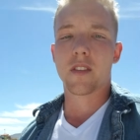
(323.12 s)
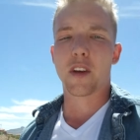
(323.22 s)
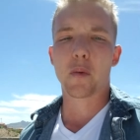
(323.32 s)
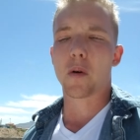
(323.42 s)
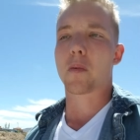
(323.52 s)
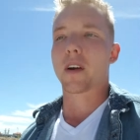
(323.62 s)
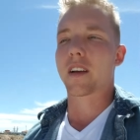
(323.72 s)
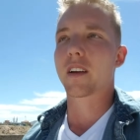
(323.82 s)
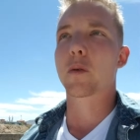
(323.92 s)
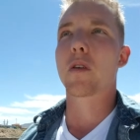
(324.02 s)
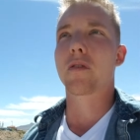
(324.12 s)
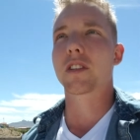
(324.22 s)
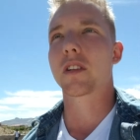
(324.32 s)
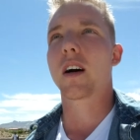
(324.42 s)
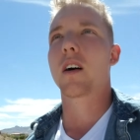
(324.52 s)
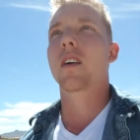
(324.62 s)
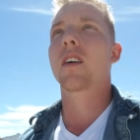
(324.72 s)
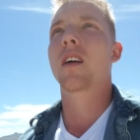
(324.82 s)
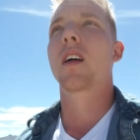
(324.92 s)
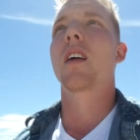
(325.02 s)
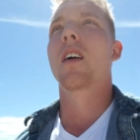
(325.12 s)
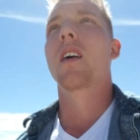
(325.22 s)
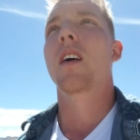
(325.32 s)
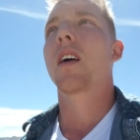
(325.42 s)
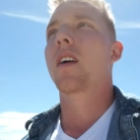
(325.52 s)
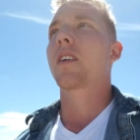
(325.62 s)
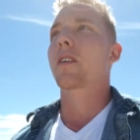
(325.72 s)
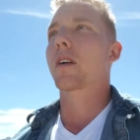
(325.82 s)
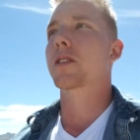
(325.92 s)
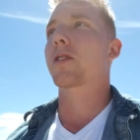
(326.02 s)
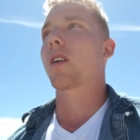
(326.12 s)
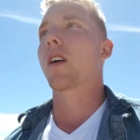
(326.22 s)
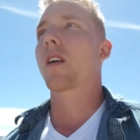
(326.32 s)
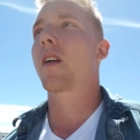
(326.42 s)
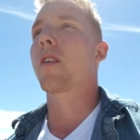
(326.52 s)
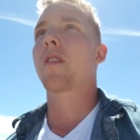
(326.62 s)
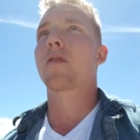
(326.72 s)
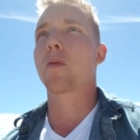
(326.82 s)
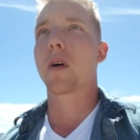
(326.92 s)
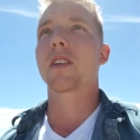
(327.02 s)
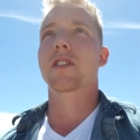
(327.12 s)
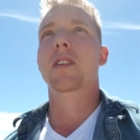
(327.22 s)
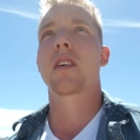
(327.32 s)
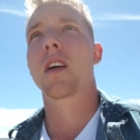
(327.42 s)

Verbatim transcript: then you won't break it. You won't fizzle out. You'll go strong for months.